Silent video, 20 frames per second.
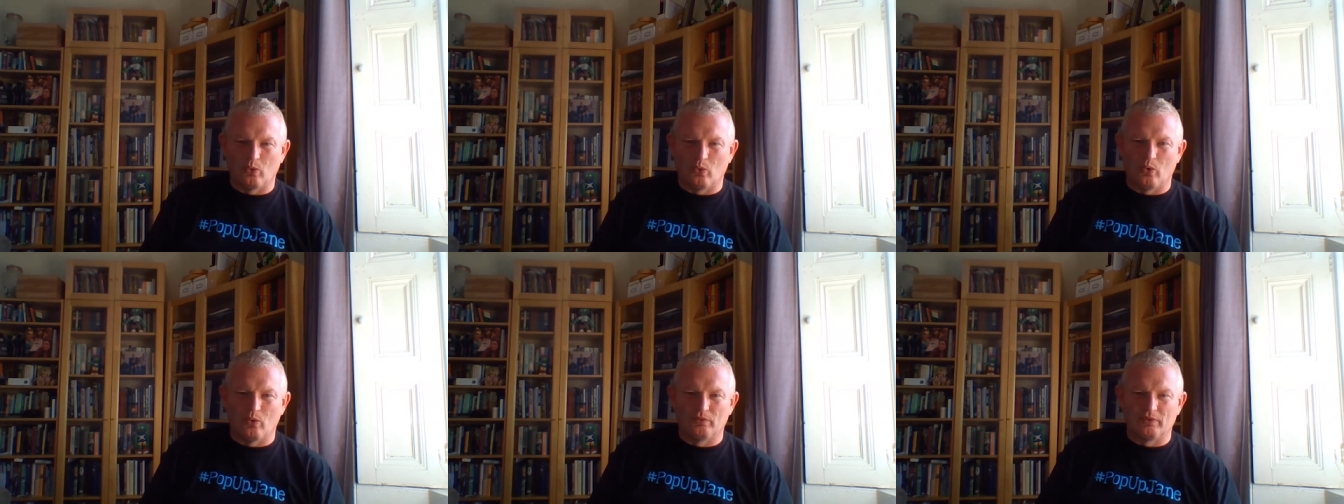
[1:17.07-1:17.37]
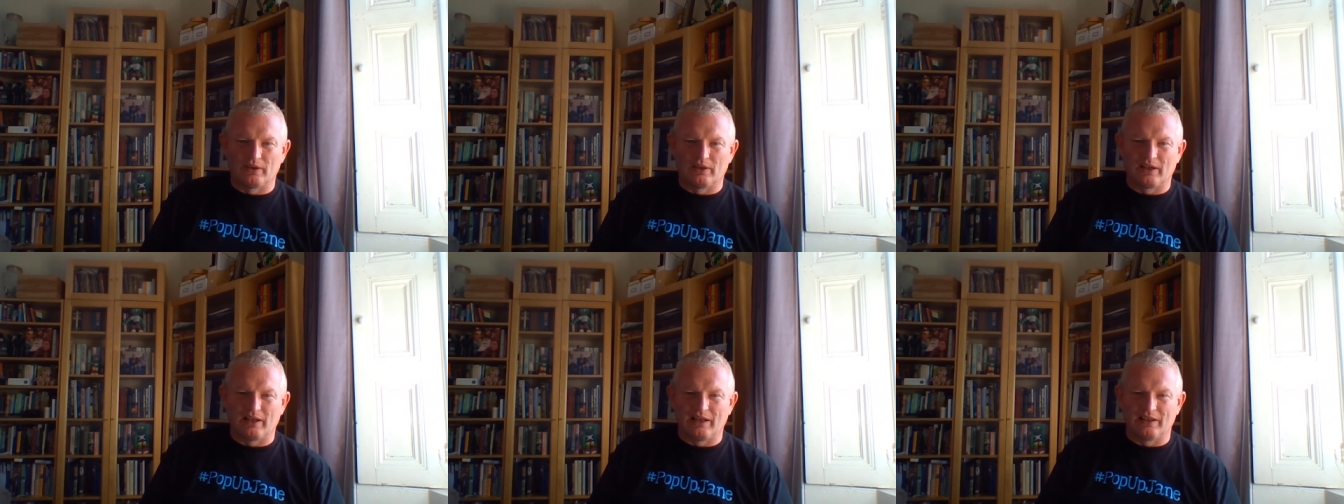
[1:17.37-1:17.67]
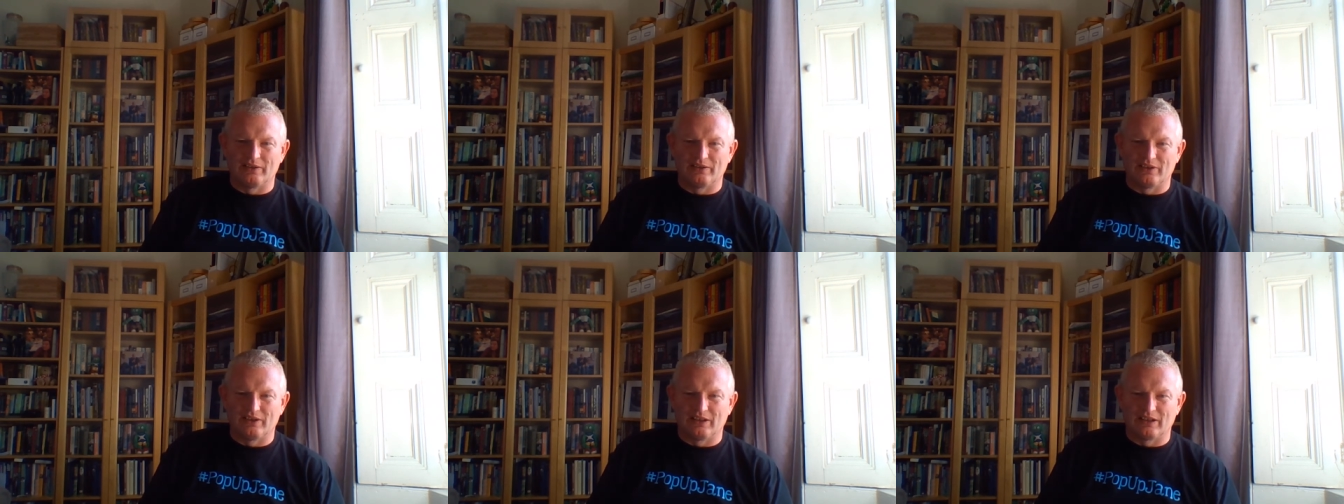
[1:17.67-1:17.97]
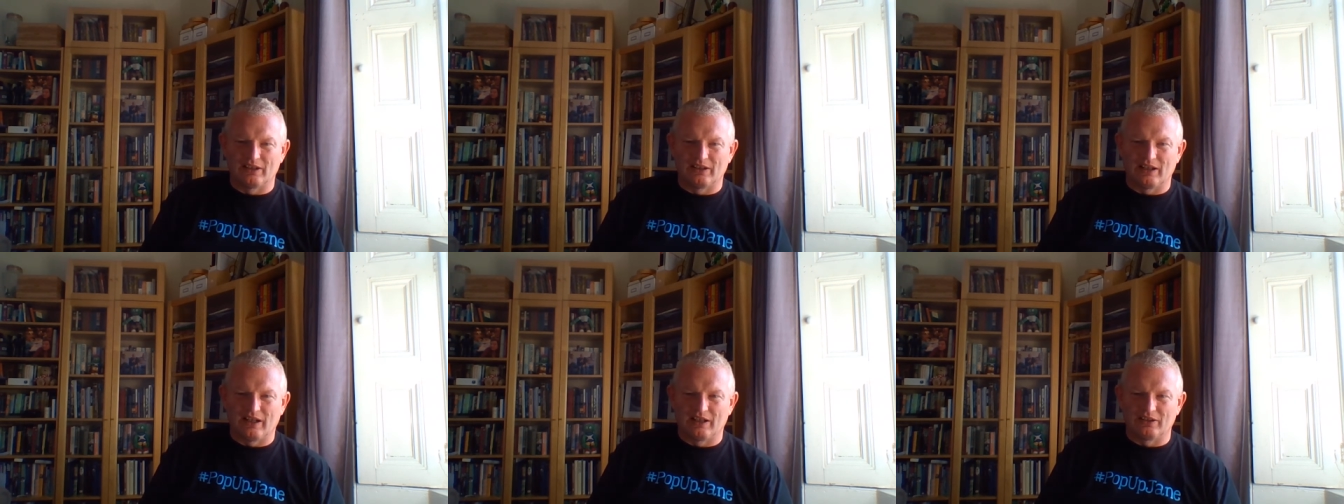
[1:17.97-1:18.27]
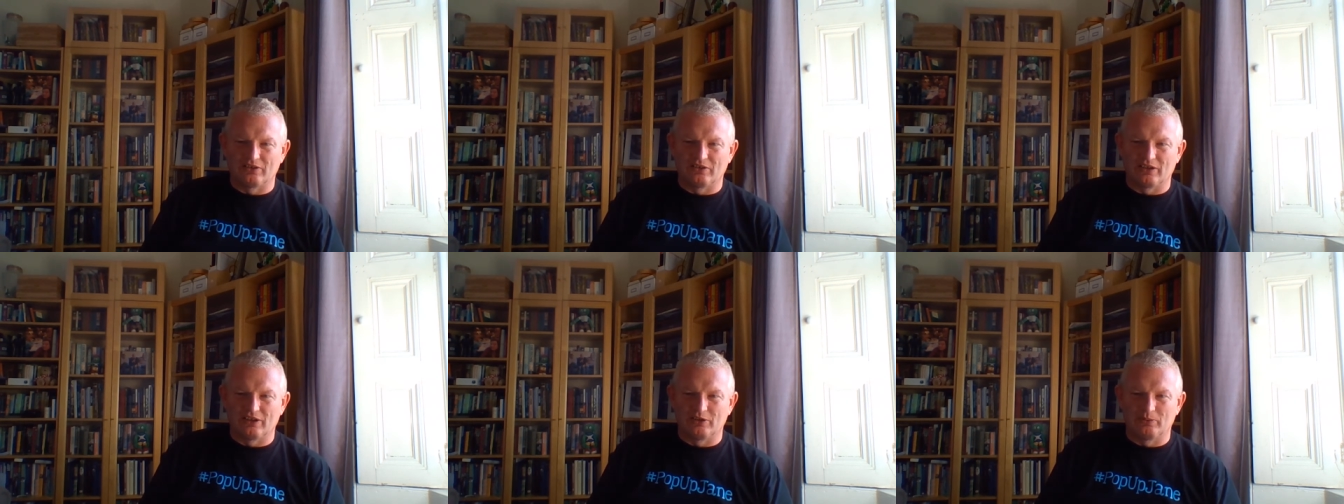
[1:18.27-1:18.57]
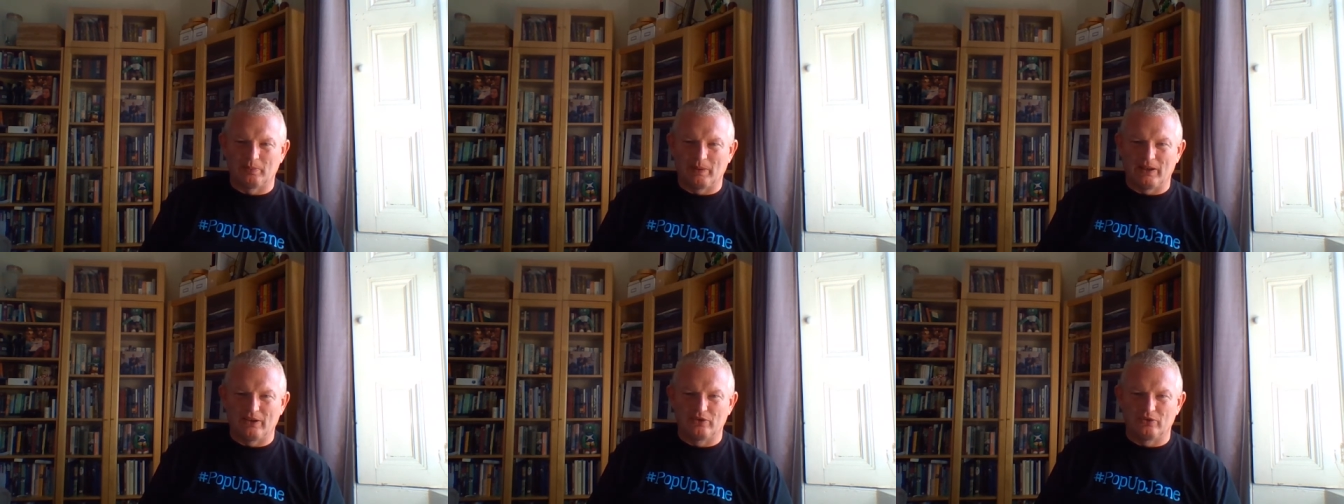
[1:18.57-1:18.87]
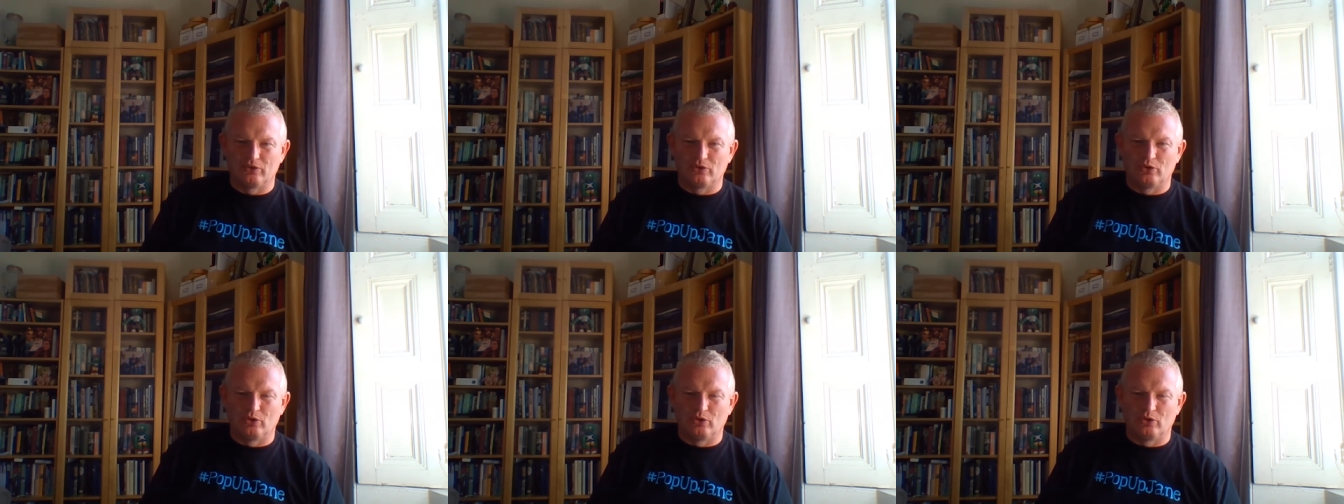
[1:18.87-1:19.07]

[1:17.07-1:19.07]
over and they can actually spend